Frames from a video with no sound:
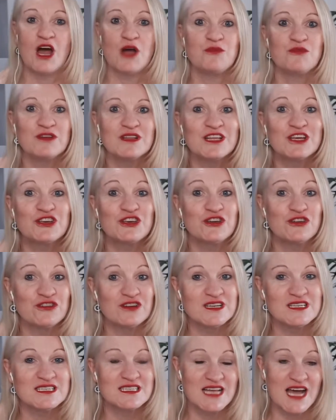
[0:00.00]
I'm really
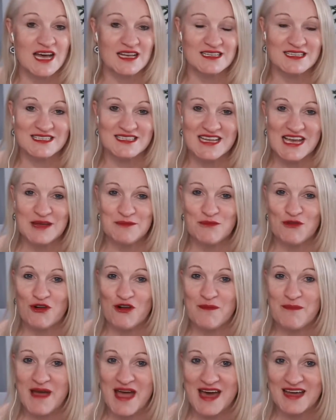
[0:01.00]
curious to understand
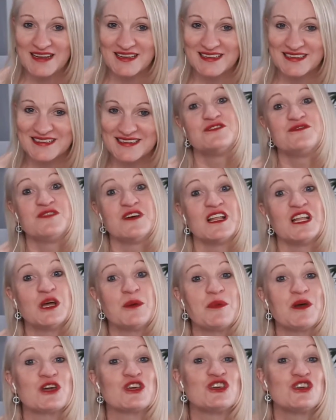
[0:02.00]
more about it.
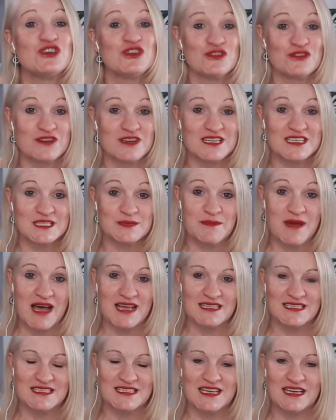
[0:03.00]
Develop a curious
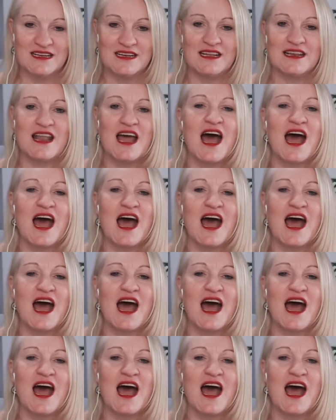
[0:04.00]
mindset and